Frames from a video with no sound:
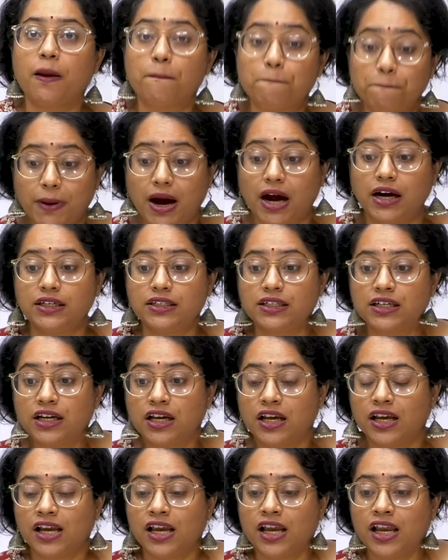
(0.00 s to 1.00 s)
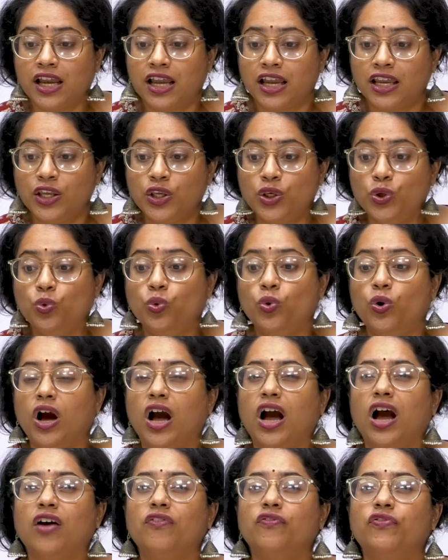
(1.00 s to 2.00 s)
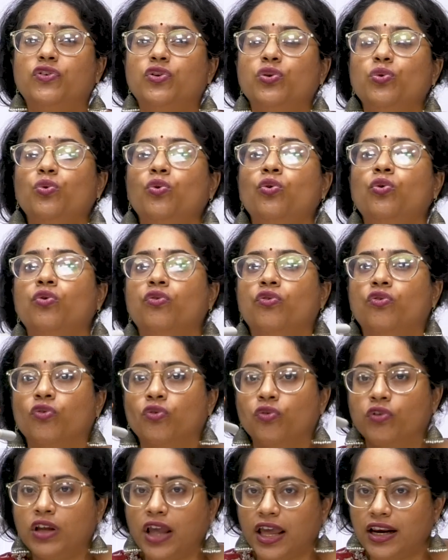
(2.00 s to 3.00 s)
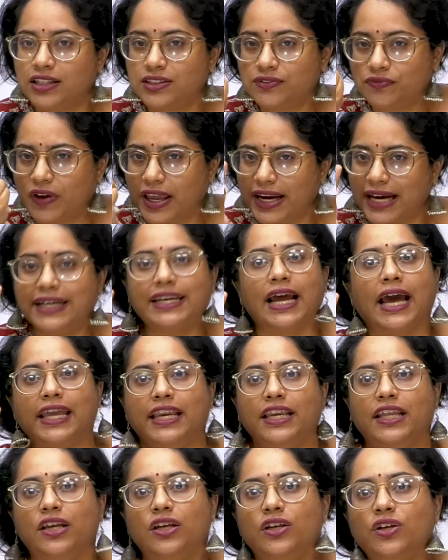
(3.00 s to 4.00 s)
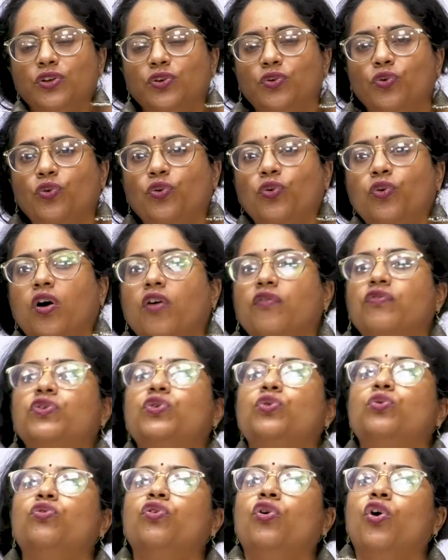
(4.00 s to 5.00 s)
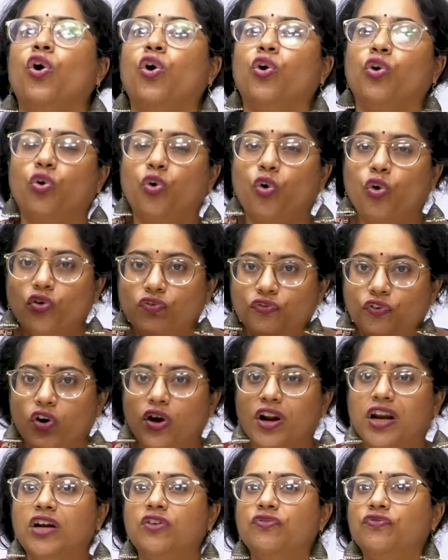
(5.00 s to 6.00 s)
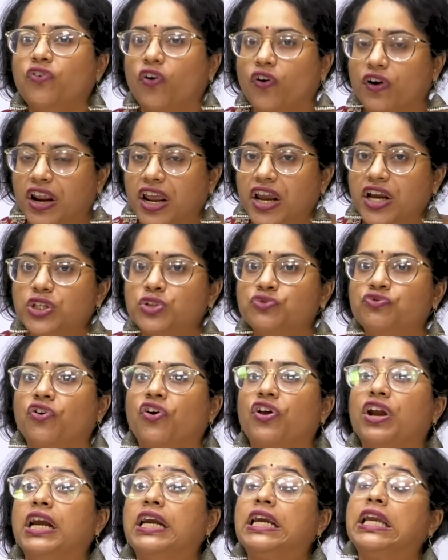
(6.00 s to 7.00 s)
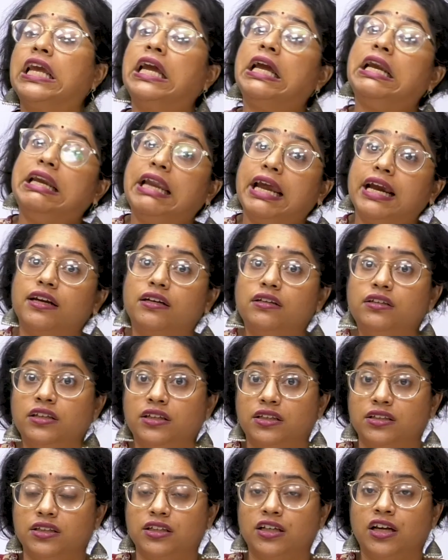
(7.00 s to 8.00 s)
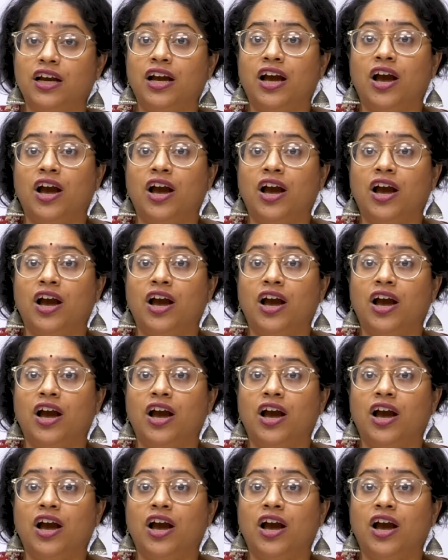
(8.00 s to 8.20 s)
but you have to, and it's very tiny. You have to go for it, forage for it, collect it,